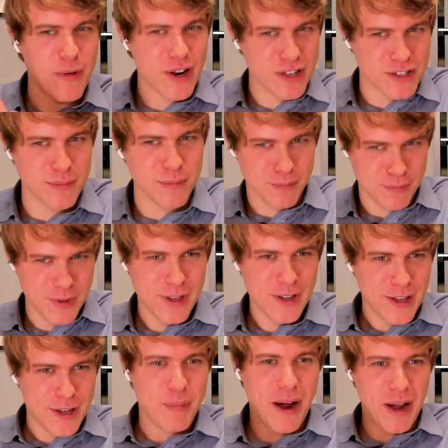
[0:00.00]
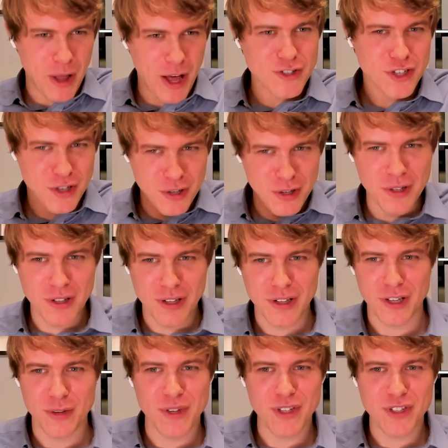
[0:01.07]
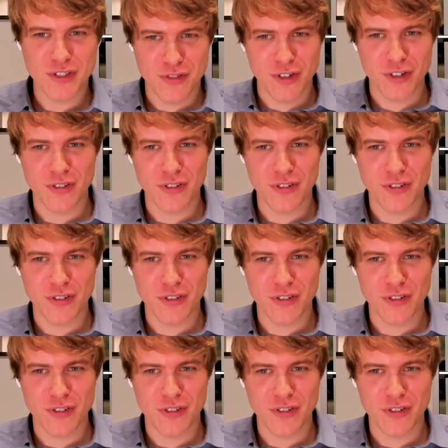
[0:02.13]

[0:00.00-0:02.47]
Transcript: want some biological uh, humans for right.